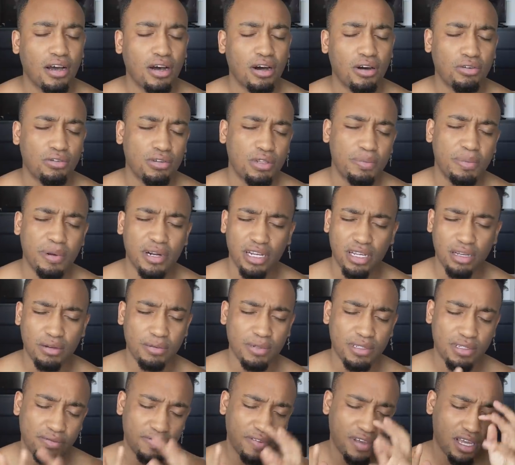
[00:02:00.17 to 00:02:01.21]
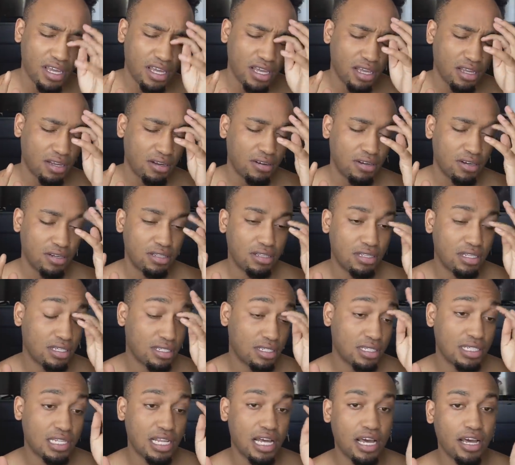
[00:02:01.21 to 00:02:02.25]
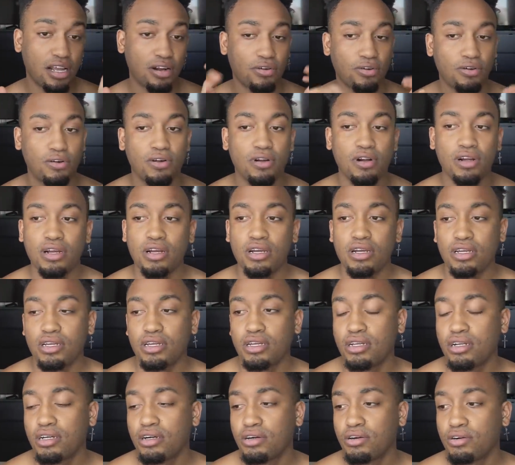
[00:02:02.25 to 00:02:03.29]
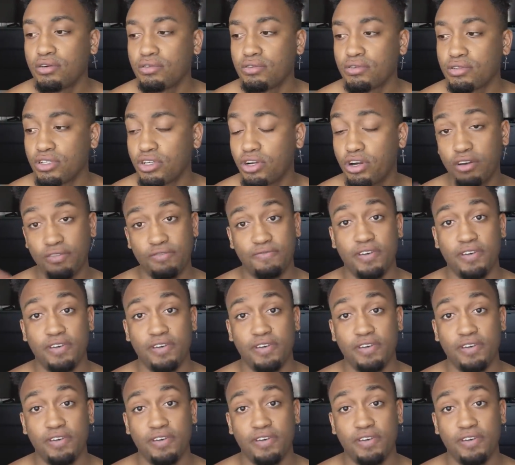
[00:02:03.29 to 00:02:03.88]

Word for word: oh, the breakup was fake, or this and that, or, you know, you're